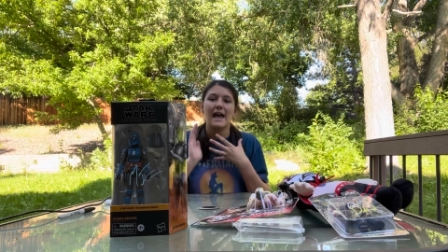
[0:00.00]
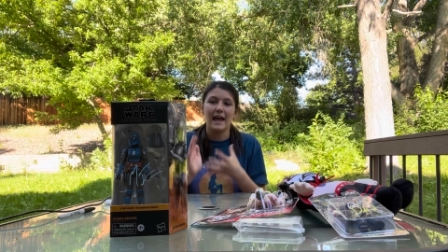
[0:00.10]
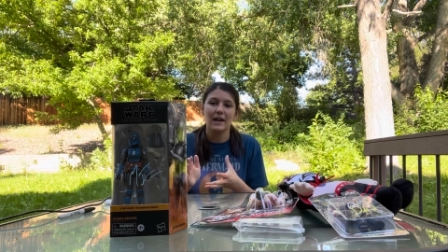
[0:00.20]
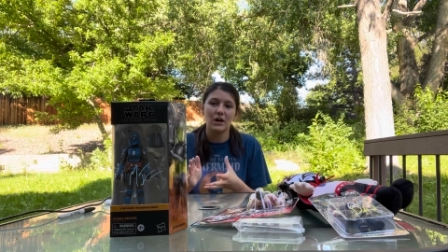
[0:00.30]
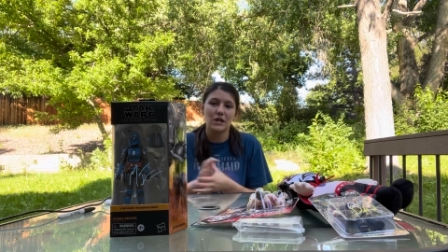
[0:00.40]

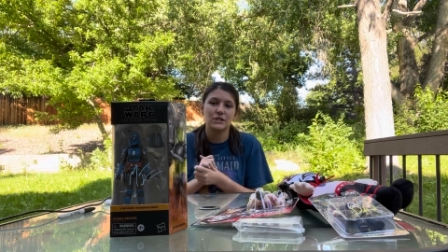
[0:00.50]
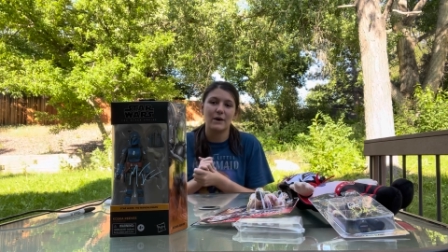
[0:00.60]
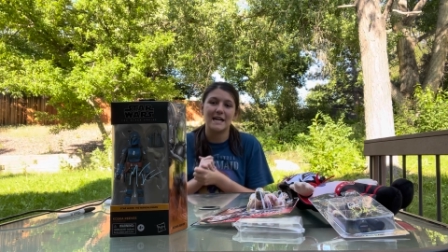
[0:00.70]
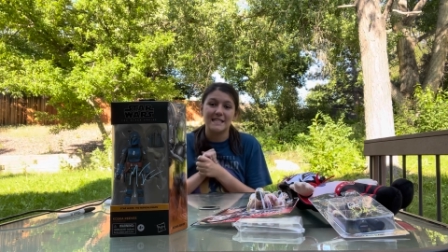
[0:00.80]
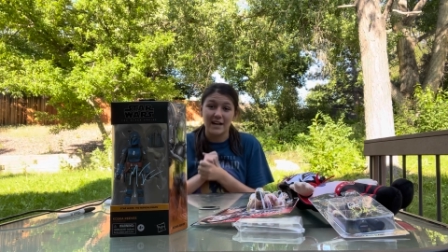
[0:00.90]
and also
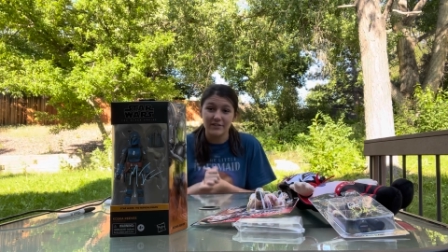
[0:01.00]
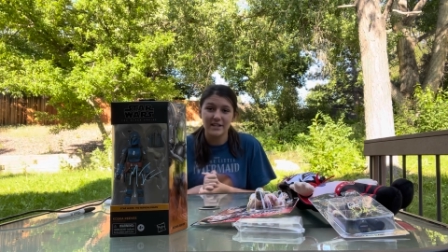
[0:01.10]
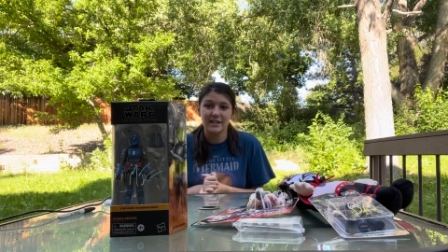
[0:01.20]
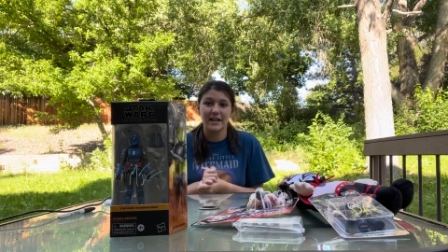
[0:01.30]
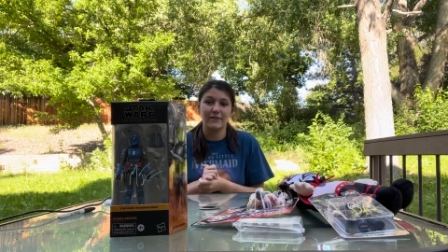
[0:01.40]
I
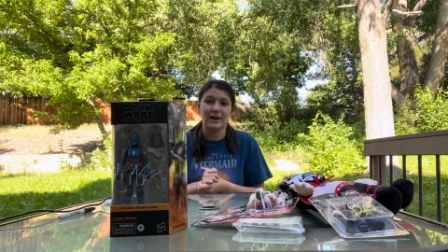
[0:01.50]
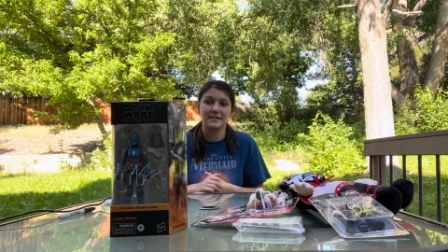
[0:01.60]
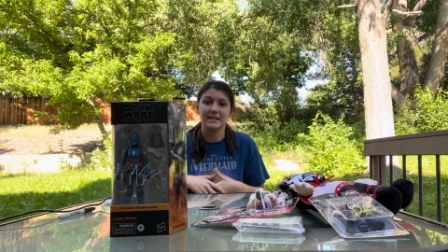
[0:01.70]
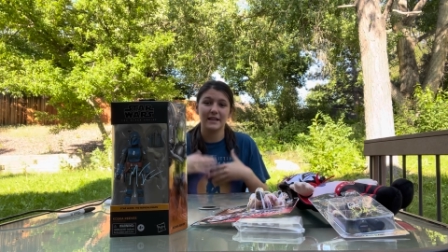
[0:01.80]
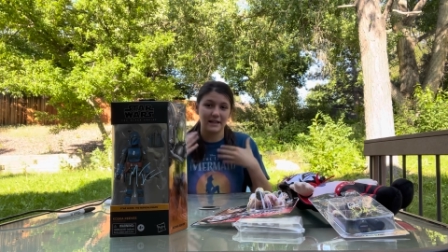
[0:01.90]
definitely did like
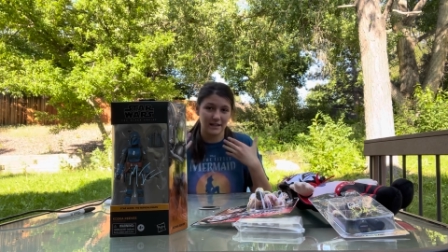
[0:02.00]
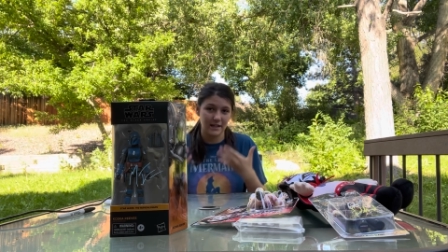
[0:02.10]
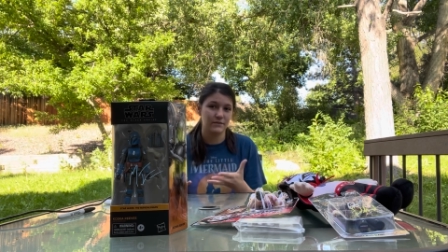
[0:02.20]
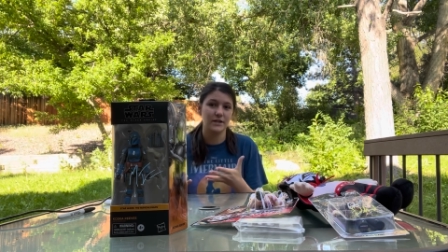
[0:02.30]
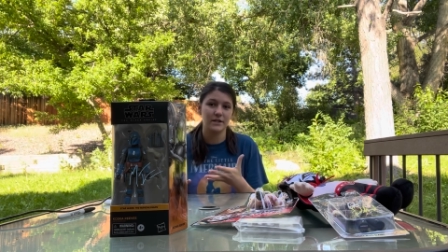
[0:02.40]
wrestling, and I
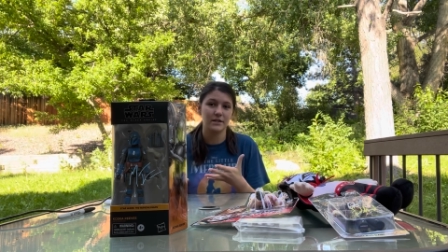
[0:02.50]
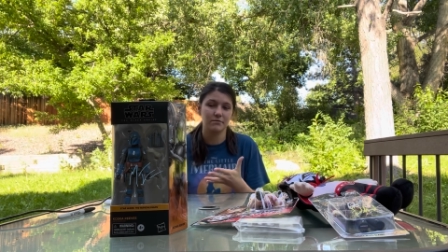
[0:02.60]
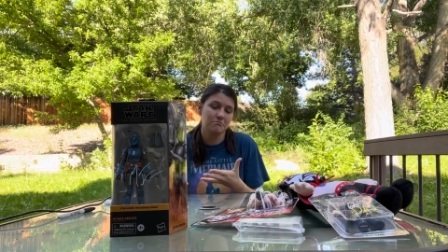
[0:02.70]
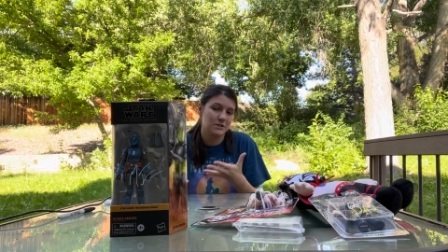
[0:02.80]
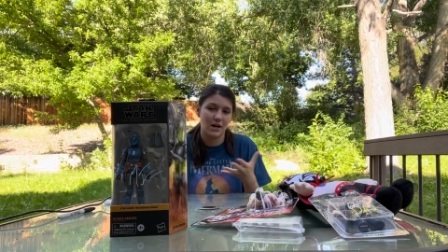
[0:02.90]
loved
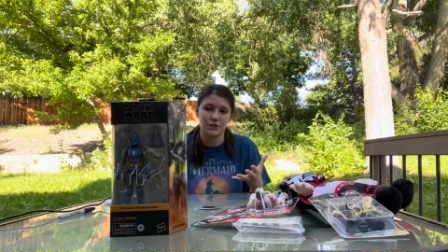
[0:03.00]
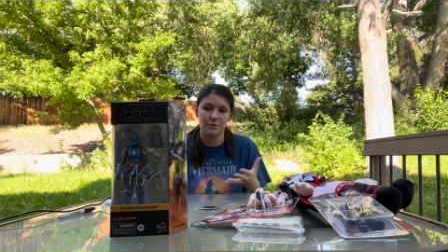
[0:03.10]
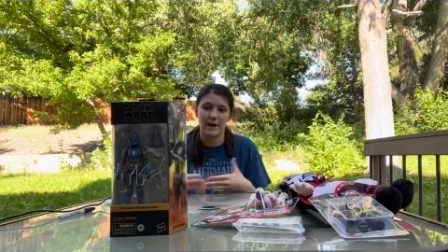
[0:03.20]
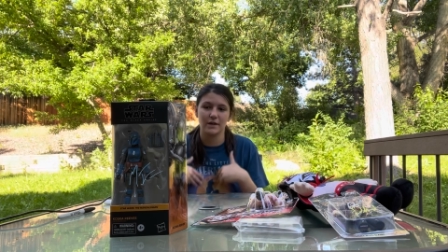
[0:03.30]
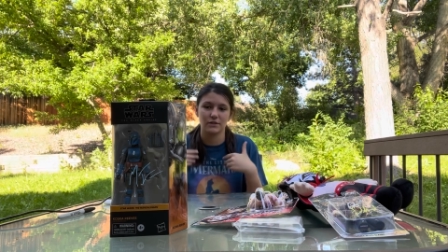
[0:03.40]
Sasha
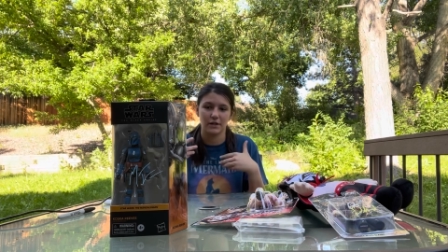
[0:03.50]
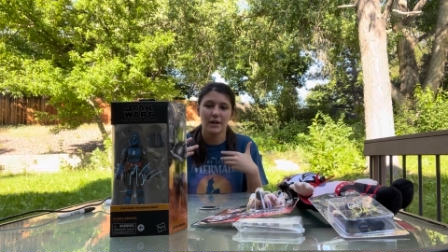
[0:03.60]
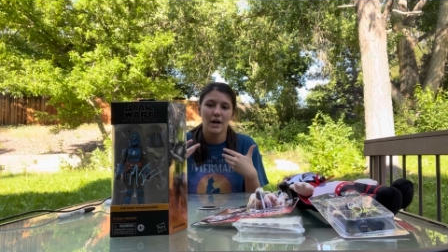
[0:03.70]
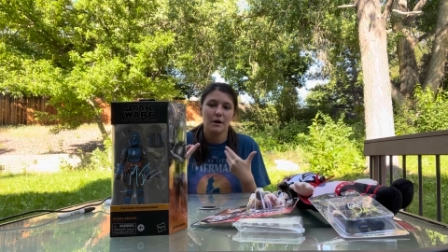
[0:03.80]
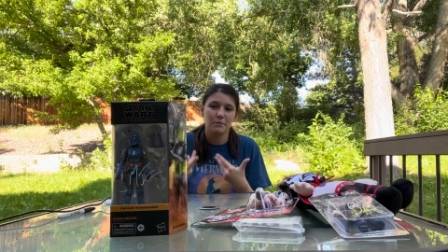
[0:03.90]
Banks or
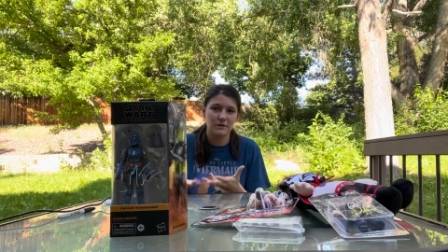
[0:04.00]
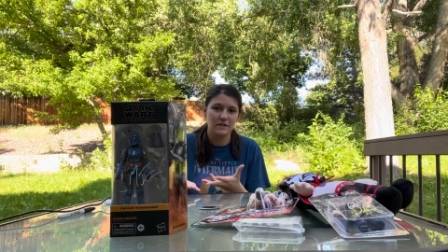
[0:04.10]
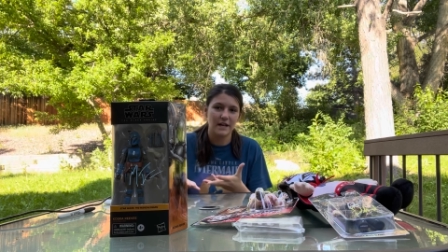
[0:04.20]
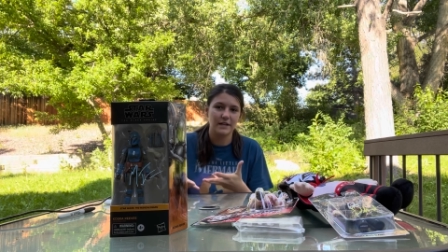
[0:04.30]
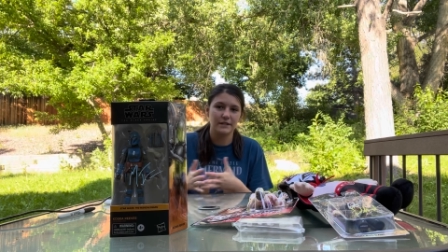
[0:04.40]

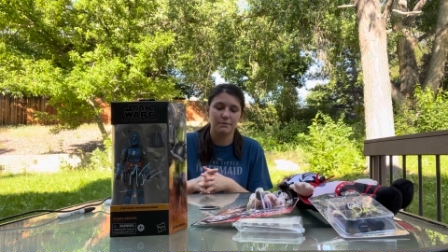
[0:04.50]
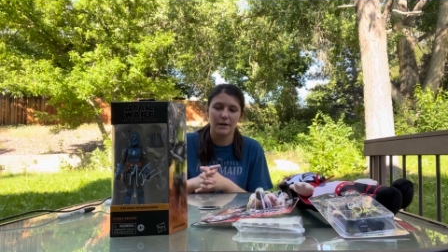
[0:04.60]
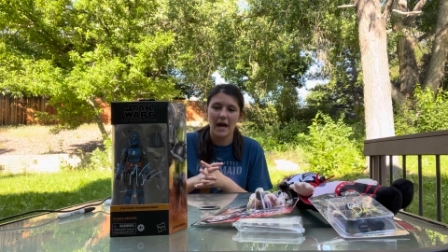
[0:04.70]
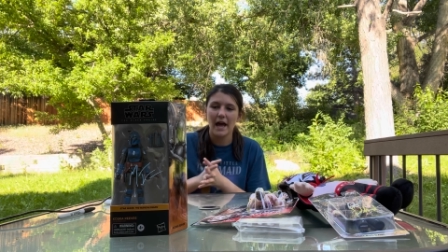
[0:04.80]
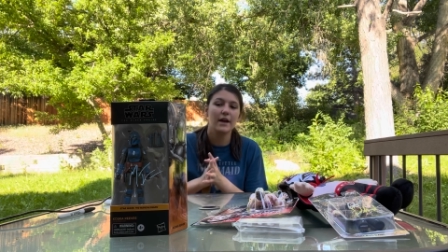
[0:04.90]
Mercedes
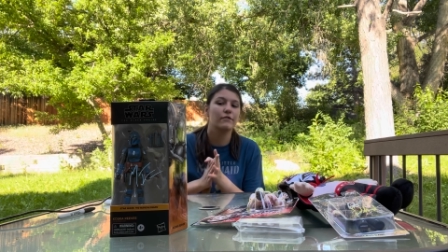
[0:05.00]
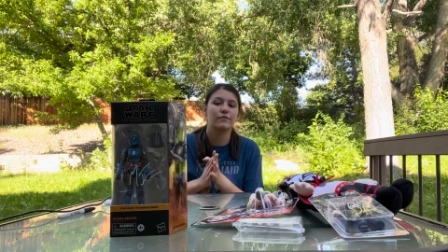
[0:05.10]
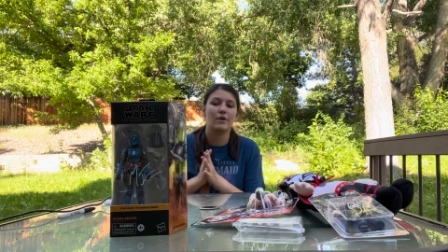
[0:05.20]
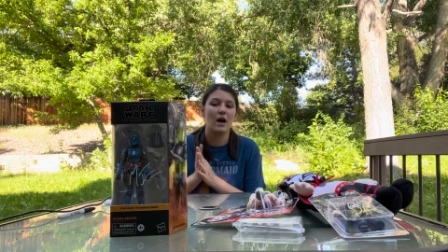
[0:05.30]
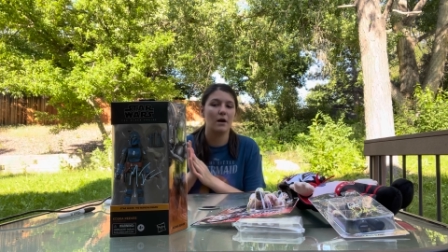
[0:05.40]
Mone
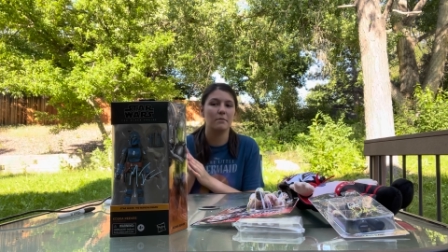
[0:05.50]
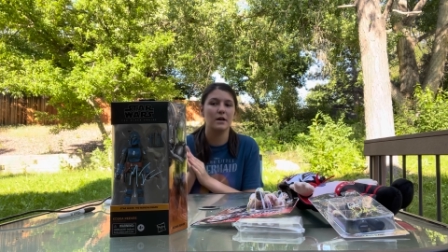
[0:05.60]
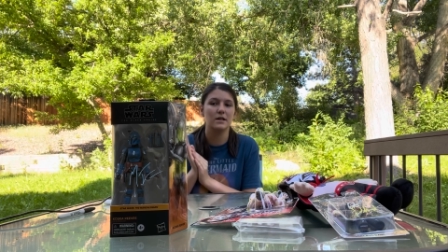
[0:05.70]
from